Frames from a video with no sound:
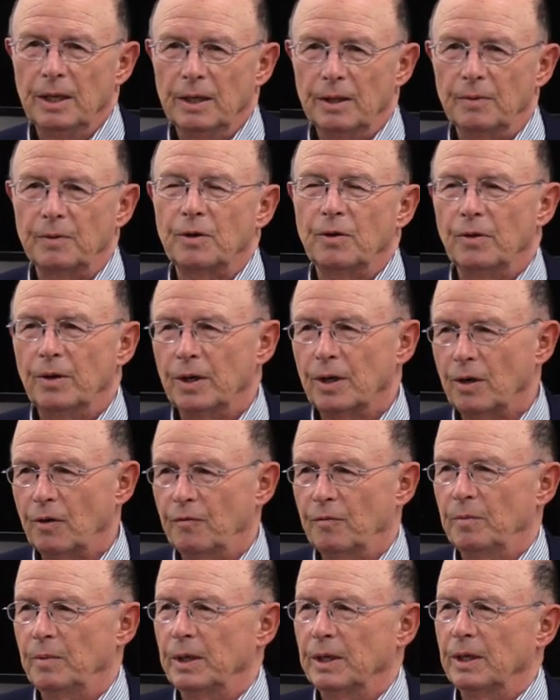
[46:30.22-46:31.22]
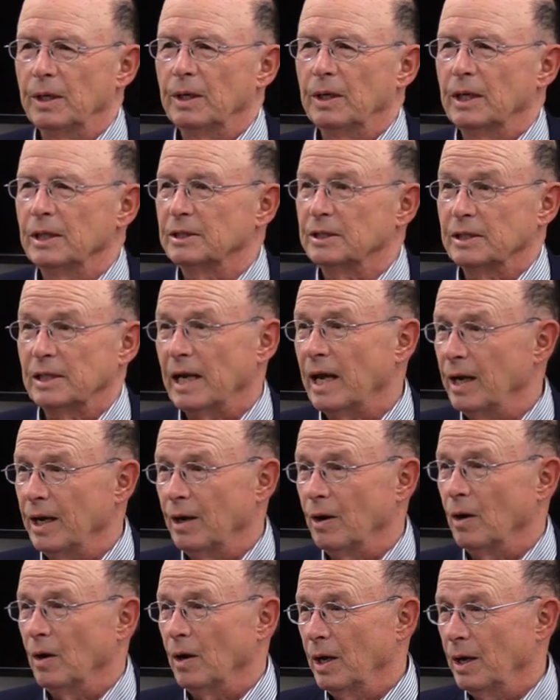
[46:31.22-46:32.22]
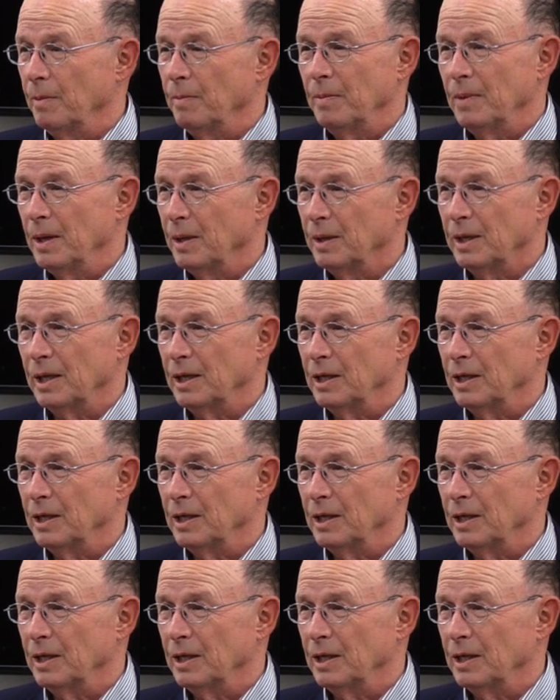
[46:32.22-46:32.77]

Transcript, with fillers: The current government has said, that